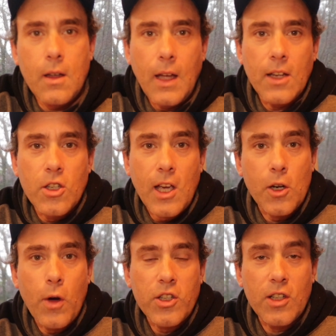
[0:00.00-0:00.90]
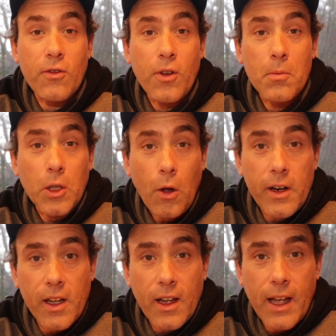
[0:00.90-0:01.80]
I just got a question from
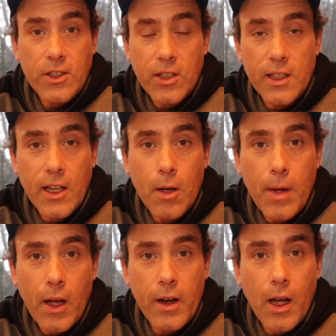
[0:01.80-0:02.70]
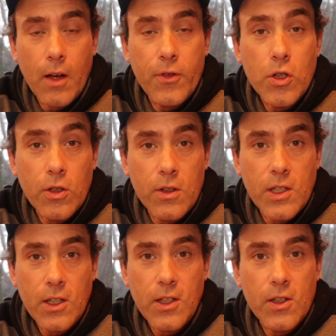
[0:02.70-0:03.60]
Claudia actually about uh, Fusion
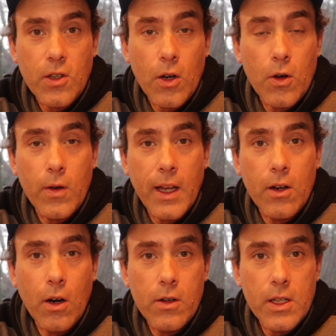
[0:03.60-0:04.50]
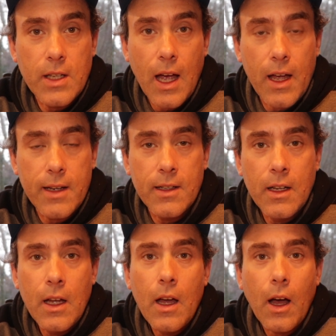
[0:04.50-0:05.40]
360. So in her design,
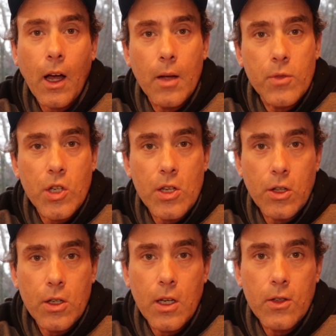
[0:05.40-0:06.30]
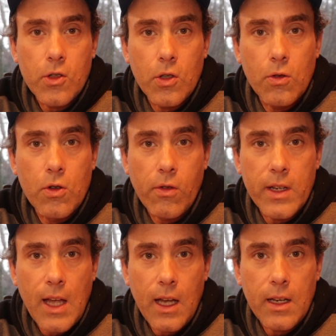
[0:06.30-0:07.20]
um, she's looking to
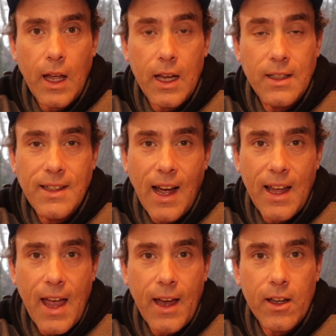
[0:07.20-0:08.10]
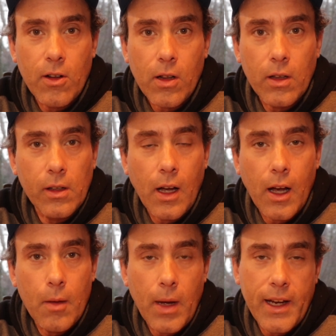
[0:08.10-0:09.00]
create a diagonal,
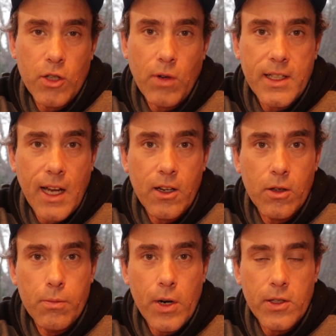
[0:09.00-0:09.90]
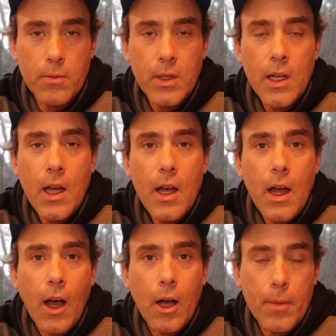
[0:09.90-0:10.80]
um, I guess, rectangular prism,
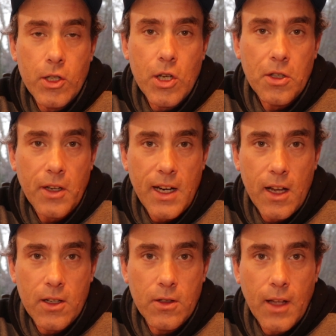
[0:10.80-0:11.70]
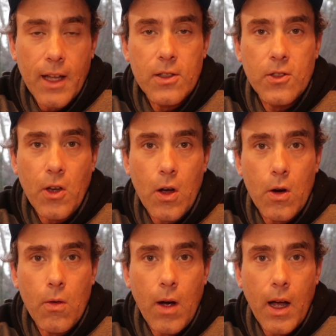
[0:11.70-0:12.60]
um, and she's looking how to do that.
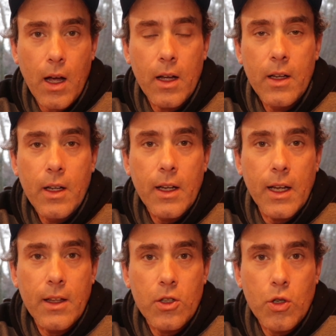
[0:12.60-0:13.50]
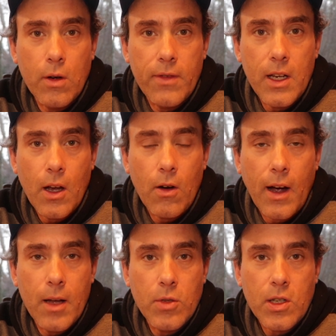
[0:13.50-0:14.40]
So uh, in this short video,
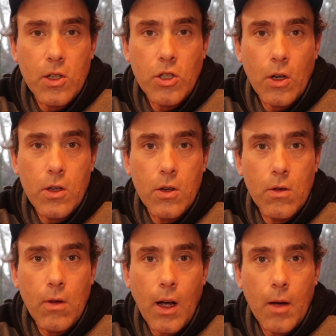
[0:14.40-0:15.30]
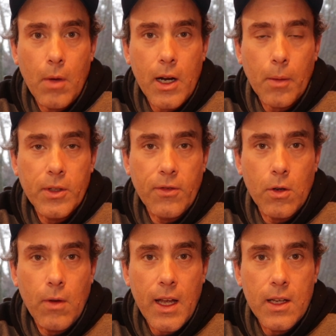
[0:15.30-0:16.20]
I'm just going to show you um, a couple
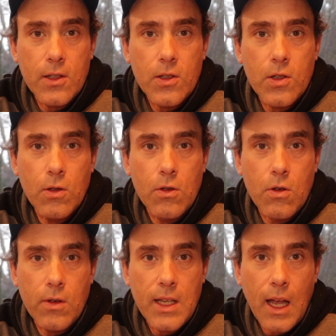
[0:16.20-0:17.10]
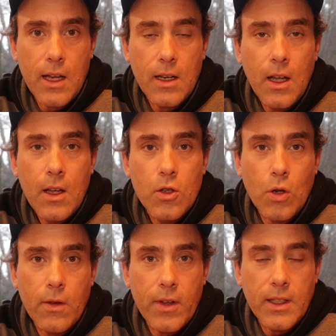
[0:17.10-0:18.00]
different ways to create
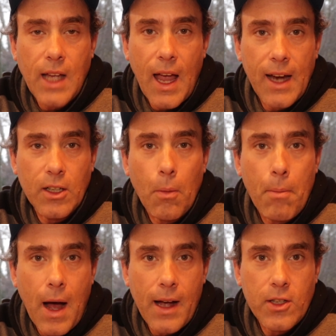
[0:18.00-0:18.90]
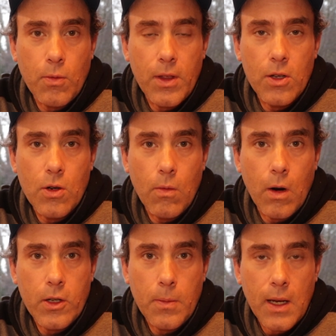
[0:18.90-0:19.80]
sort of a diagonal box within your
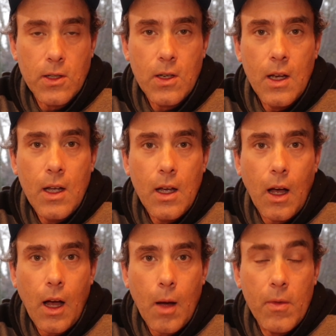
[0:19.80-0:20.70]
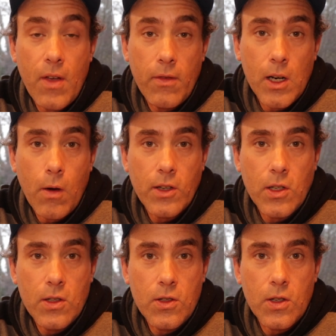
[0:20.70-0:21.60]
workspace. Um, if you have any
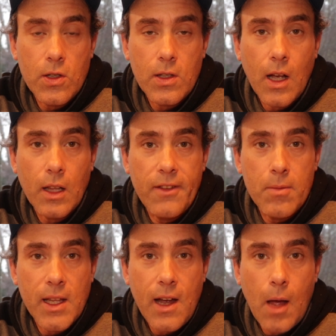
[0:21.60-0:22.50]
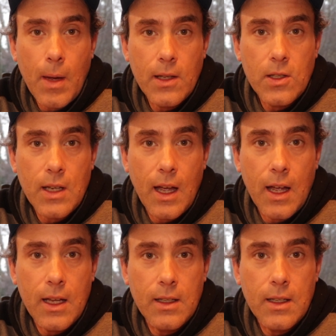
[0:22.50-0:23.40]
questions, just uh, leave them in the comments,
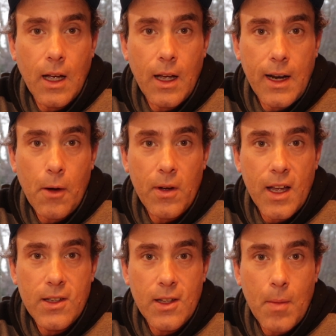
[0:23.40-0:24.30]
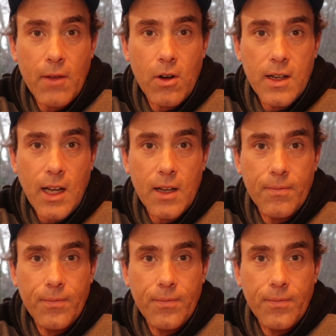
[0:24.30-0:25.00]
and, uh, and I will get to them. Have a great day.